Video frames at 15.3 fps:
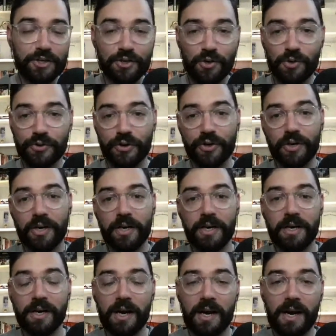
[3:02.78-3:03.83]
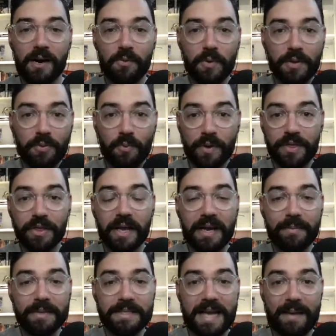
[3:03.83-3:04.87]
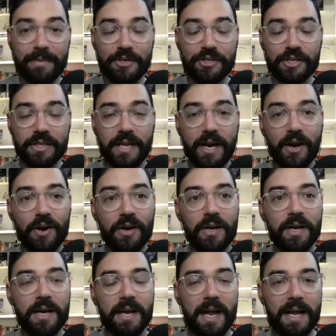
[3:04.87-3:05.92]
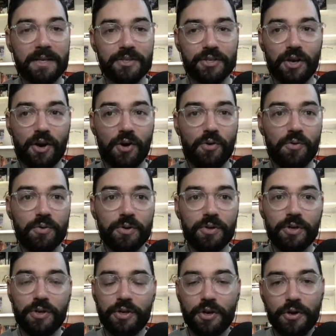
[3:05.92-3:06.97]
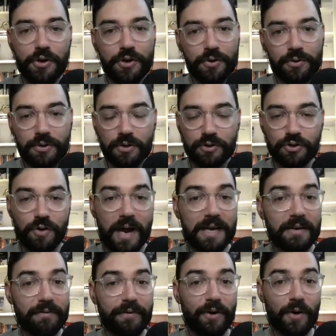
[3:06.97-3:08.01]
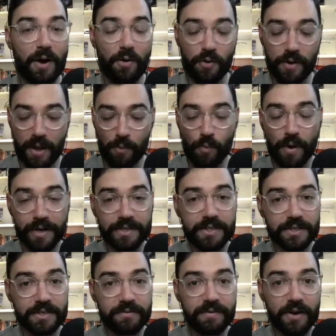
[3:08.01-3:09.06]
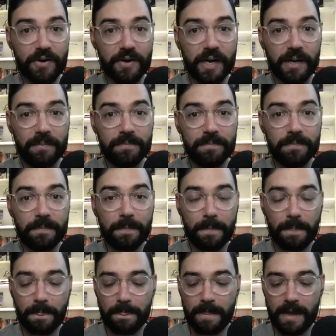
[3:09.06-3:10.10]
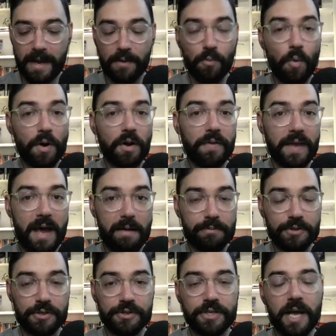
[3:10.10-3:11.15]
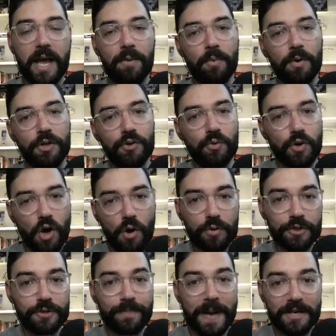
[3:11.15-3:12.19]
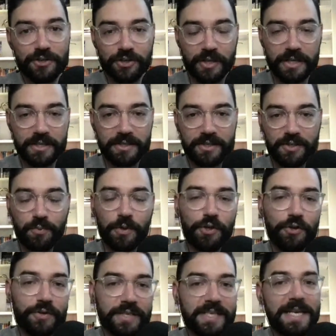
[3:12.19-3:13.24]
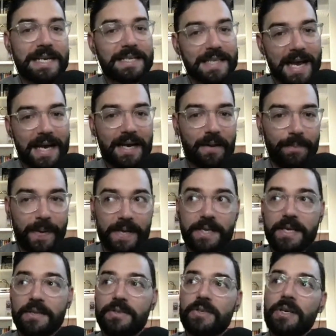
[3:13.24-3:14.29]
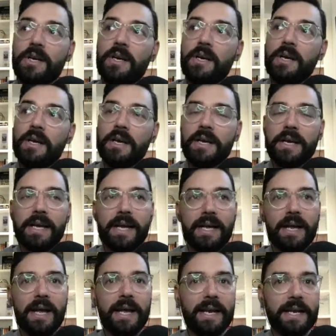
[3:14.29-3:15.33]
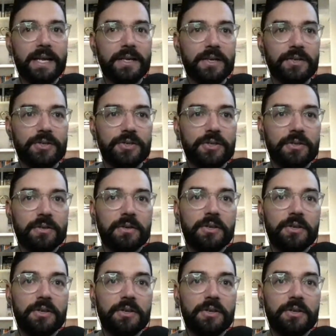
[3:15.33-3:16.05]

shoulder uh, with with ligament damage in there. And so you know you're you're trying to figure out okay what is the severity and what are the options. And when you go to specialists, when you seek second opinions, it, it is